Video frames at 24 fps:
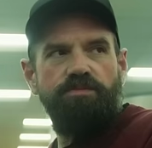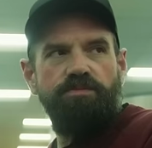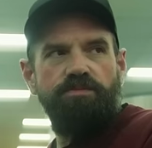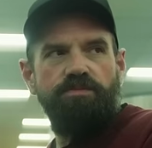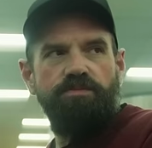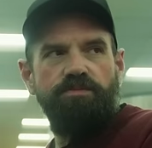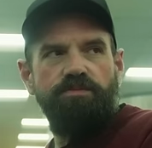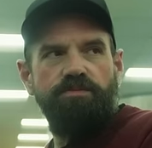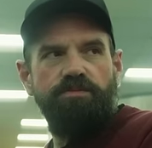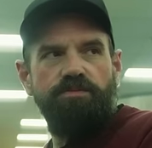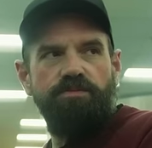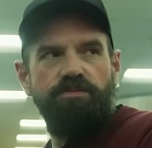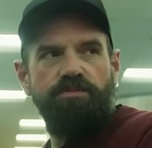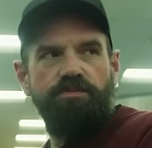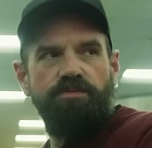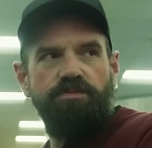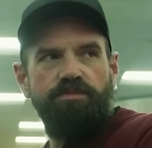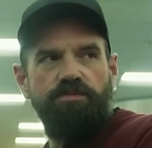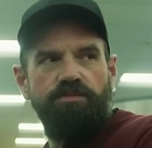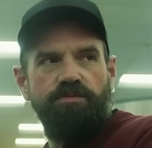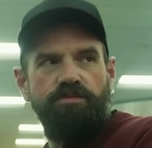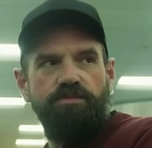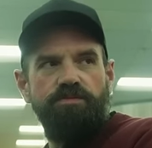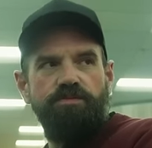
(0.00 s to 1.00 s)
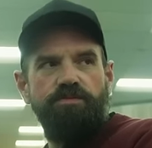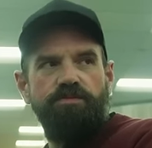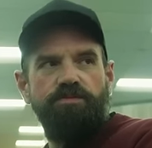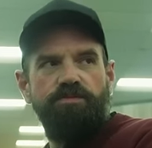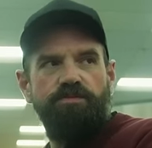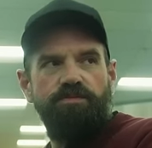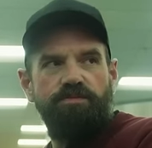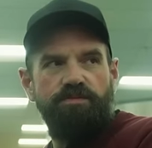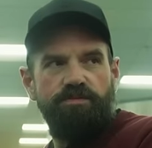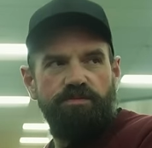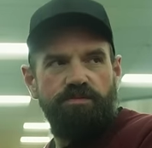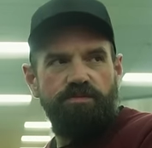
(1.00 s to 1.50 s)

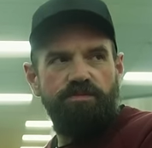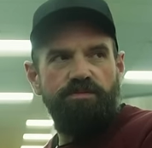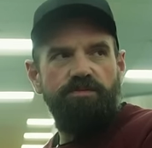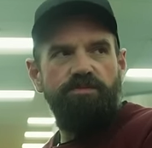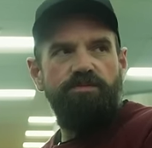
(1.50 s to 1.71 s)
Nobody speaks.